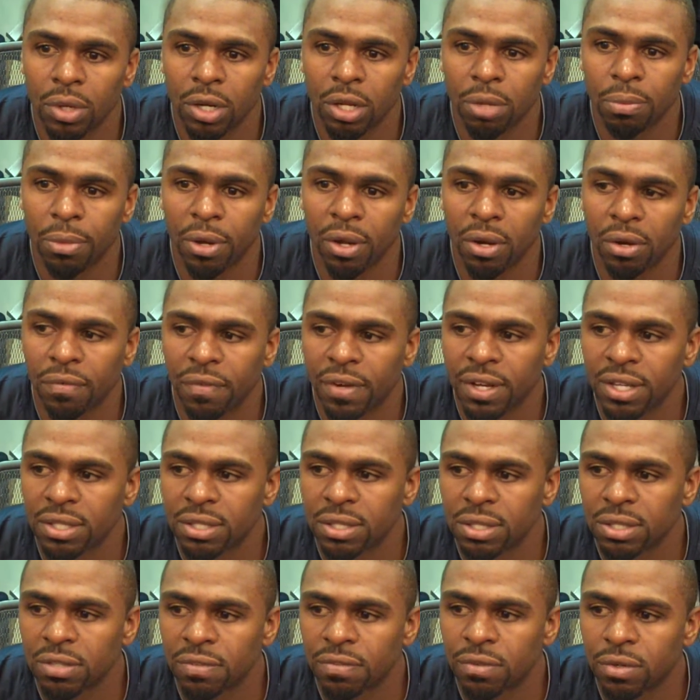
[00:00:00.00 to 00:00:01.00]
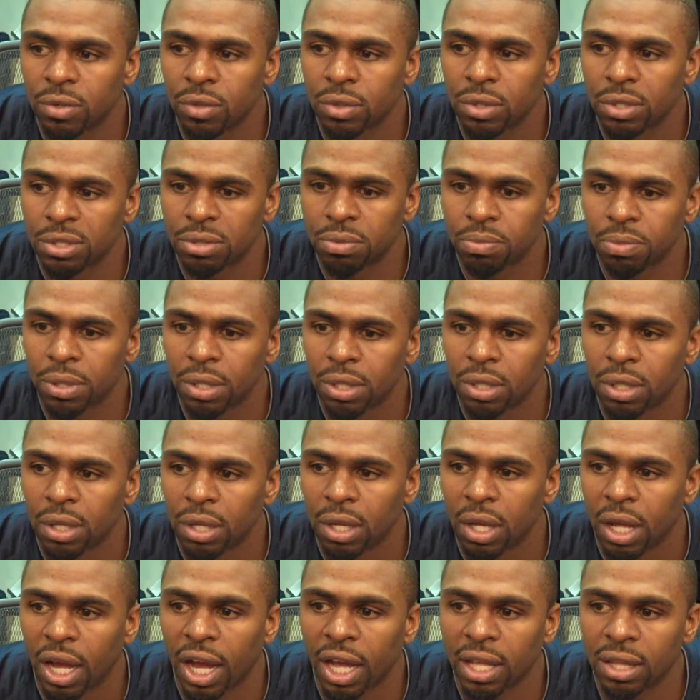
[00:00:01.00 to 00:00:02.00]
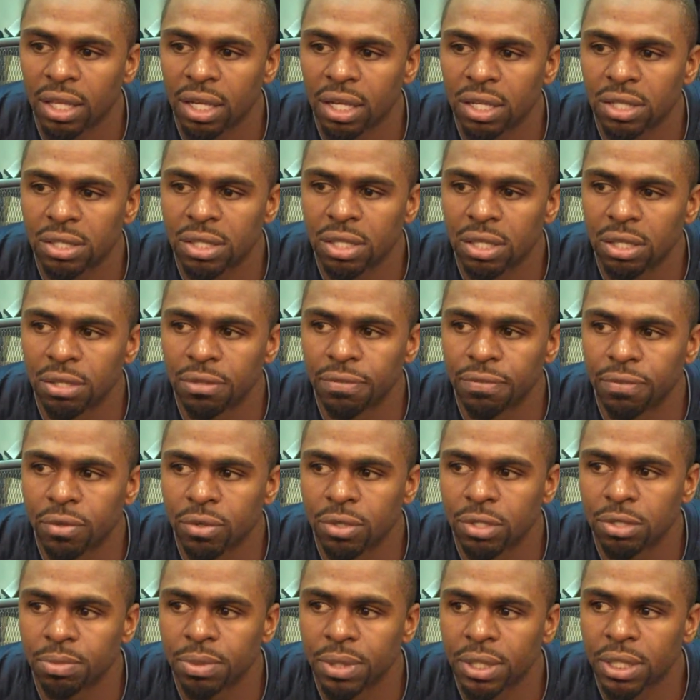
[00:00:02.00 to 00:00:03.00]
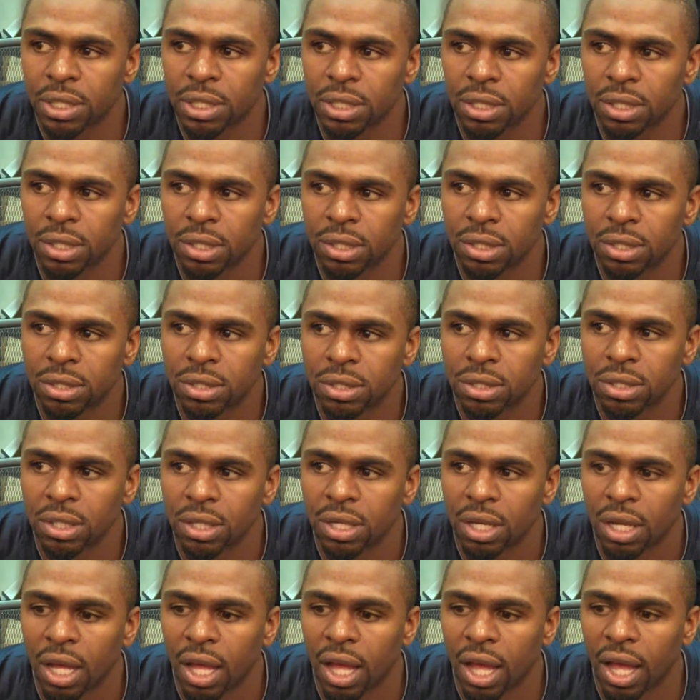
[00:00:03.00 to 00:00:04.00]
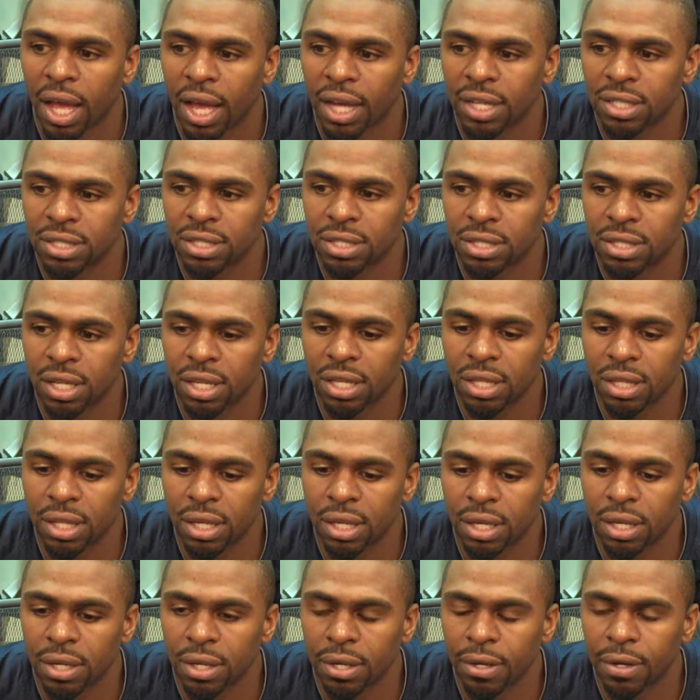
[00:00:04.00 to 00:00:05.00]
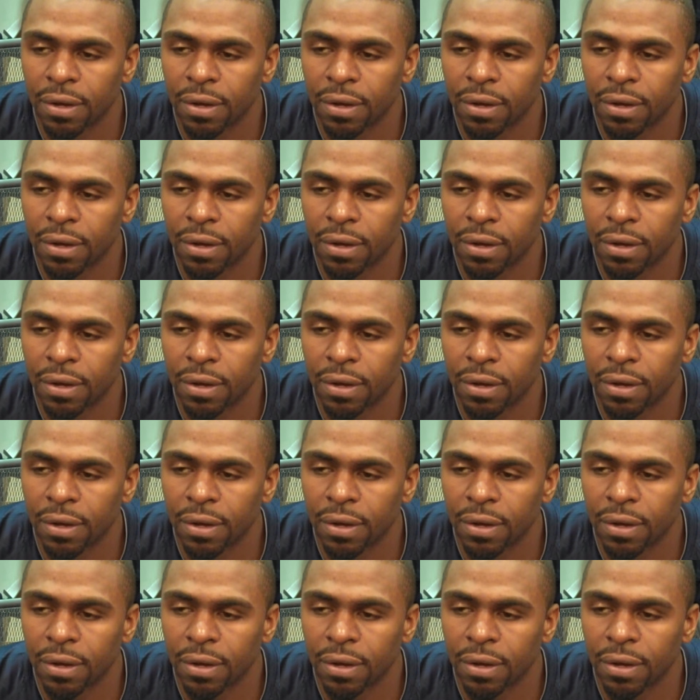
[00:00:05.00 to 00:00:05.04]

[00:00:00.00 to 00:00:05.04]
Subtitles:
Well, it motivates us, of course, but I think it's good for us because I just think that,